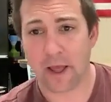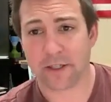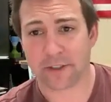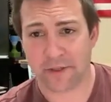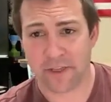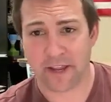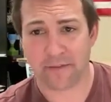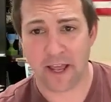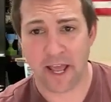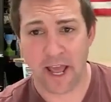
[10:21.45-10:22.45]
So think of
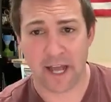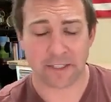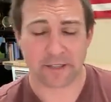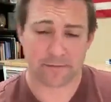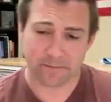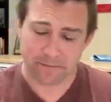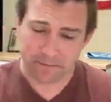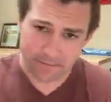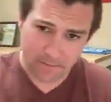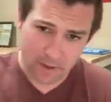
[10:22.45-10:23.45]
it as
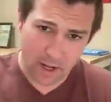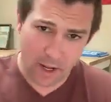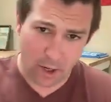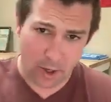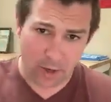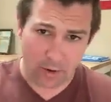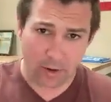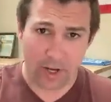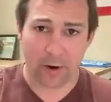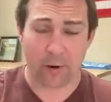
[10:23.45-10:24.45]

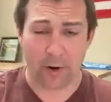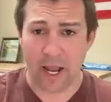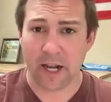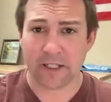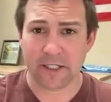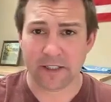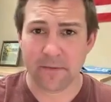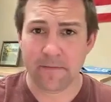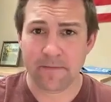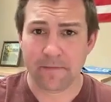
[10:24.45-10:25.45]
in an organic
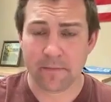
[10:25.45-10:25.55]
system,